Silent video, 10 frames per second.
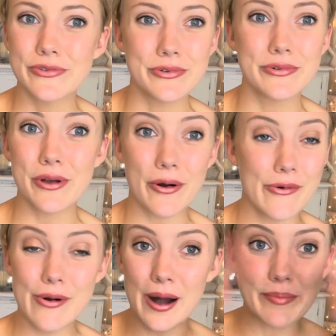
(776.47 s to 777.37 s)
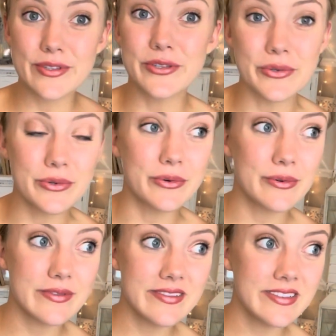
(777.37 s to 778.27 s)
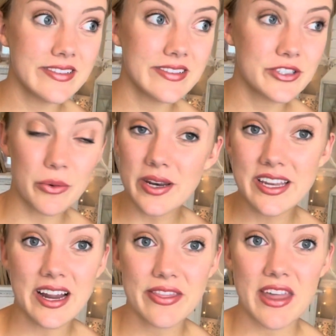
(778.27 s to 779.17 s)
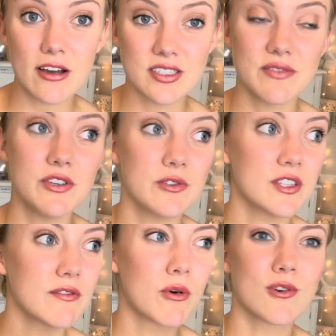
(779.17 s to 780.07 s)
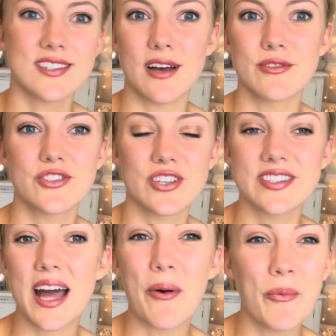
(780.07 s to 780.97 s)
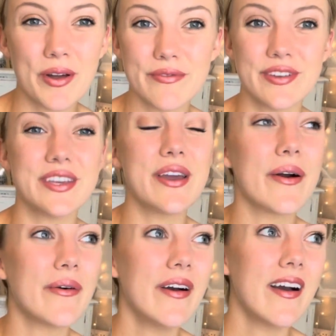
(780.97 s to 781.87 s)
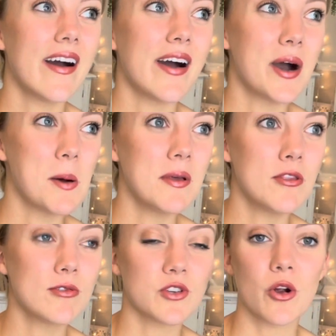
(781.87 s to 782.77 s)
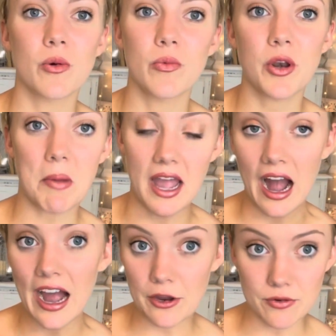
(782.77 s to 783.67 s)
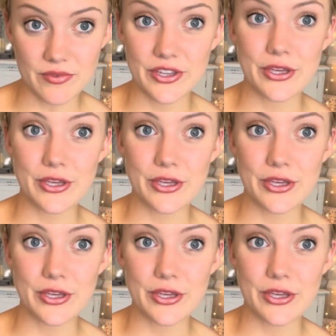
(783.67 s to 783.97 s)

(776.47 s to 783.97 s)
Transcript: go up to 29,000 views. And of course that was just that one video. And those are one of my higher